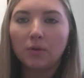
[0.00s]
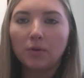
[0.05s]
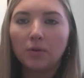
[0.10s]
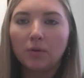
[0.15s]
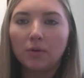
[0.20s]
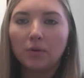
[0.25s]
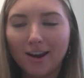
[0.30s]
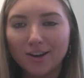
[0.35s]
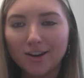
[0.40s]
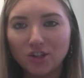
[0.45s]
to kind
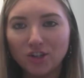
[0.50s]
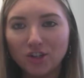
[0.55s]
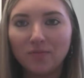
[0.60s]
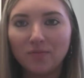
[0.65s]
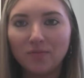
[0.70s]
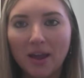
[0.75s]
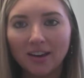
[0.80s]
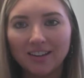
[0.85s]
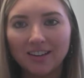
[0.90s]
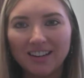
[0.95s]
of shift
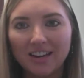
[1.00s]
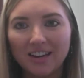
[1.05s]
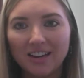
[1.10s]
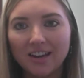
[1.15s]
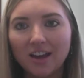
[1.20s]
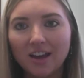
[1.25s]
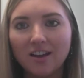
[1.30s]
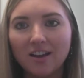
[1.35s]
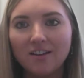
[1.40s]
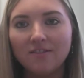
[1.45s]
back to
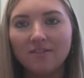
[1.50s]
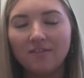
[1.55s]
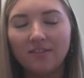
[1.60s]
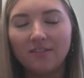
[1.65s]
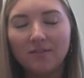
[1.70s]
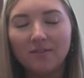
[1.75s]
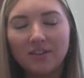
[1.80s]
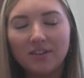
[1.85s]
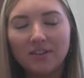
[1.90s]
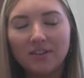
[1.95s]
dove
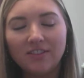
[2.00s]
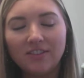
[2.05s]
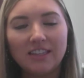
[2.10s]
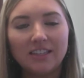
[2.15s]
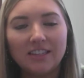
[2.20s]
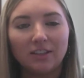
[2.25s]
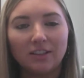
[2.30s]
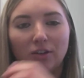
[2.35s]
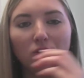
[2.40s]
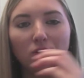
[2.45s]
dove
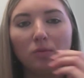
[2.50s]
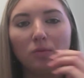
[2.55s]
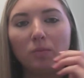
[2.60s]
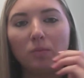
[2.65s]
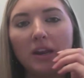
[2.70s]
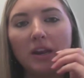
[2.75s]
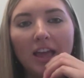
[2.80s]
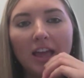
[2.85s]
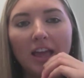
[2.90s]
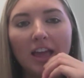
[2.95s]
season a little
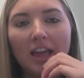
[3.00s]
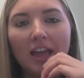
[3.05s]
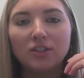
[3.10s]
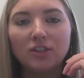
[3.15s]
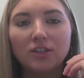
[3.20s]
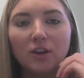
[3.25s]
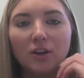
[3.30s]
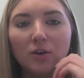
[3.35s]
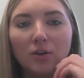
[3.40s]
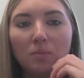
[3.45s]
bit. Uh,
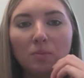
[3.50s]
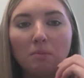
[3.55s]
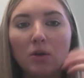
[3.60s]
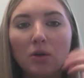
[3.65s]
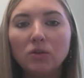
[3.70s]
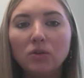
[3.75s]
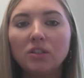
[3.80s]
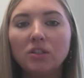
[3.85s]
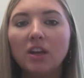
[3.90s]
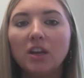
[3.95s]
so
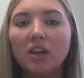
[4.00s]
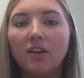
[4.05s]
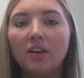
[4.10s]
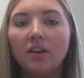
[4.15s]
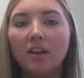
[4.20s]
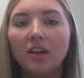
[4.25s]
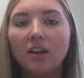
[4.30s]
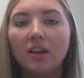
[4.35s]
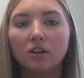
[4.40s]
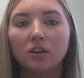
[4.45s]
most dove hunts
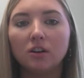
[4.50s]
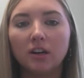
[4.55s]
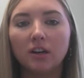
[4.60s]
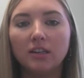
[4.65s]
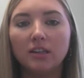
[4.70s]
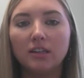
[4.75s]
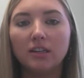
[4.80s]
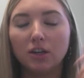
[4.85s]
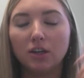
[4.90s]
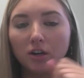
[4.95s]
are in
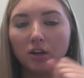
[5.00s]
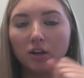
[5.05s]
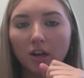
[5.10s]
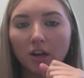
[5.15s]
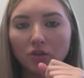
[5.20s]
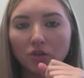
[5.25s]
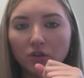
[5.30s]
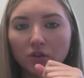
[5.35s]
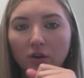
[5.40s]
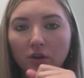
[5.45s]
deer
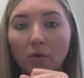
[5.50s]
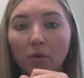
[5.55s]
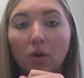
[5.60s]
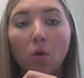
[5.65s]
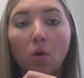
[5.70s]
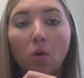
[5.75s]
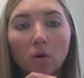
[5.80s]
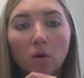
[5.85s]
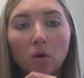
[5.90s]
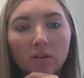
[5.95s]
country where
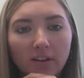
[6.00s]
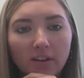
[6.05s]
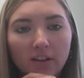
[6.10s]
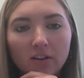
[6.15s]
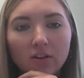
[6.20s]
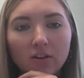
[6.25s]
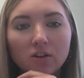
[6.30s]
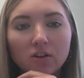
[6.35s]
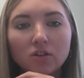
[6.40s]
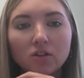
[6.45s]
corn
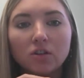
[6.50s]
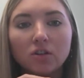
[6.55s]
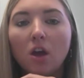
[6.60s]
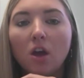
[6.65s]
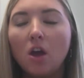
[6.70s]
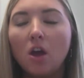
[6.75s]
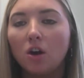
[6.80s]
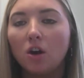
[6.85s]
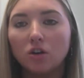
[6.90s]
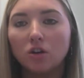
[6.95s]
feeders
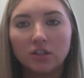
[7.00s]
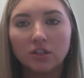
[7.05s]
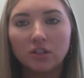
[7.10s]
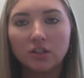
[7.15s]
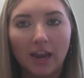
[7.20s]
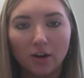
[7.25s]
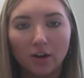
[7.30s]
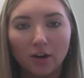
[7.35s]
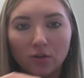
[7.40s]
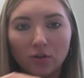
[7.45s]
are
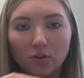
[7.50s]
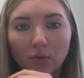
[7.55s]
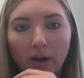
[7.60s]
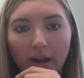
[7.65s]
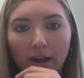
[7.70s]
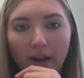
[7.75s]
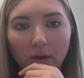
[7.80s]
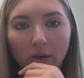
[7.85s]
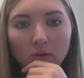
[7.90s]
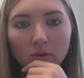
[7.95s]
scattered
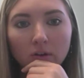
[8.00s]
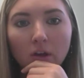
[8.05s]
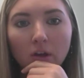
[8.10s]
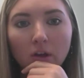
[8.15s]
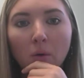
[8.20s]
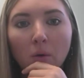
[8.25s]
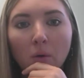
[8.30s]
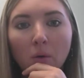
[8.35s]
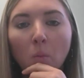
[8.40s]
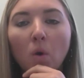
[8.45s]
around.
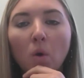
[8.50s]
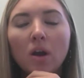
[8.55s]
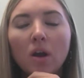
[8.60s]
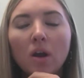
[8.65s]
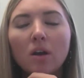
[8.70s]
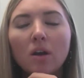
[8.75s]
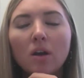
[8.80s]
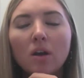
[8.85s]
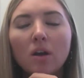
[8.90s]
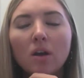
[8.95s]
What are
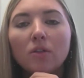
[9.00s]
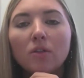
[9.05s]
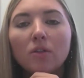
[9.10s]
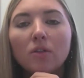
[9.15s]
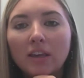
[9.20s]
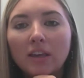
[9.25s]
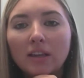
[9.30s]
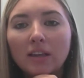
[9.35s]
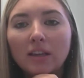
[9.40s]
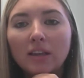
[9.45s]
mm-hmm. the
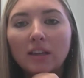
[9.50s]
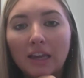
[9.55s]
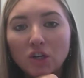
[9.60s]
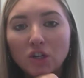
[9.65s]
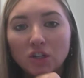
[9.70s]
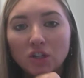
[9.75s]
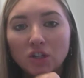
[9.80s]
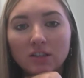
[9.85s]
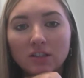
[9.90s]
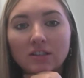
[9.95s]

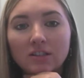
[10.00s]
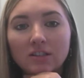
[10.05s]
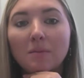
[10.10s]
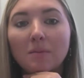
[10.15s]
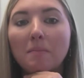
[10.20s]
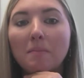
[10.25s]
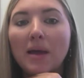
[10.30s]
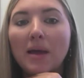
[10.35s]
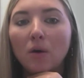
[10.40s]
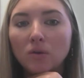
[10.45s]
regulations
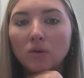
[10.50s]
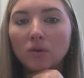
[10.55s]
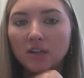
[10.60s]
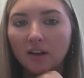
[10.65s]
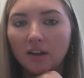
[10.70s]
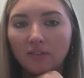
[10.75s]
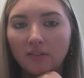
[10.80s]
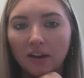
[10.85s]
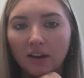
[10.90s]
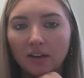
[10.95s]
about dove
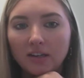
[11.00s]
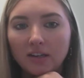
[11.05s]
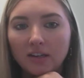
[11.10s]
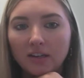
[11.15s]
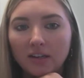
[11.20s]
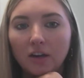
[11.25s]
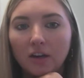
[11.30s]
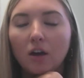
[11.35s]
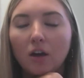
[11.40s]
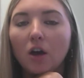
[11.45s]

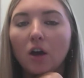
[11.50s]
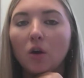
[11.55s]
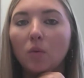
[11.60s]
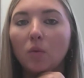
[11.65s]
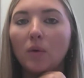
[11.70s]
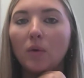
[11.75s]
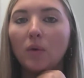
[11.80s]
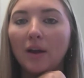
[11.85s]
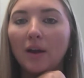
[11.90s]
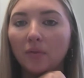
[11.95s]
hunting
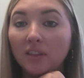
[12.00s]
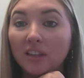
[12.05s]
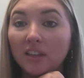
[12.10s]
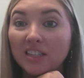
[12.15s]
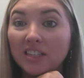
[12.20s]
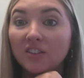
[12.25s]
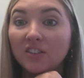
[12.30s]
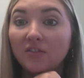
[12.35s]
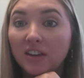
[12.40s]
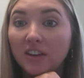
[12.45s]
around
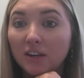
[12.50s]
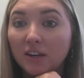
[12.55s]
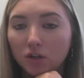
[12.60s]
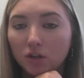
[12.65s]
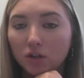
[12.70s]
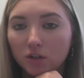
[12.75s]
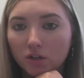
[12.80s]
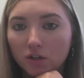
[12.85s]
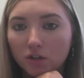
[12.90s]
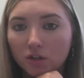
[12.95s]
these
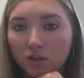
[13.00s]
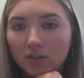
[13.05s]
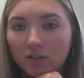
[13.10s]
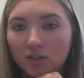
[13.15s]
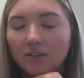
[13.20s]
feeders?